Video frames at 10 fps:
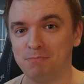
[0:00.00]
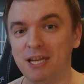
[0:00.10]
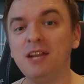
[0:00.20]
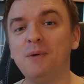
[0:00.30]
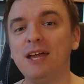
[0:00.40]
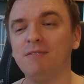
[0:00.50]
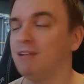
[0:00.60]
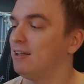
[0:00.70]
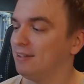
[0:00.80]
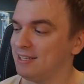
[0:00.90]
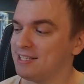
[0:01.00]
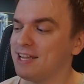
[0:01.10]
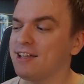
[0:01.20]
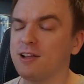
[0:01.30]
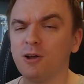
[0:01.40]
But anyway, let's
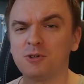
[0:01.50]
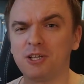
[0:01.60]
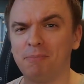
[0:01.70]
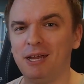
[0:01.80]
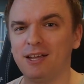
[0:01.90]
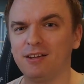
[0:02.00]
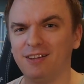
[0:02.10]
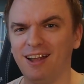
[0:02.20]
take a closer peek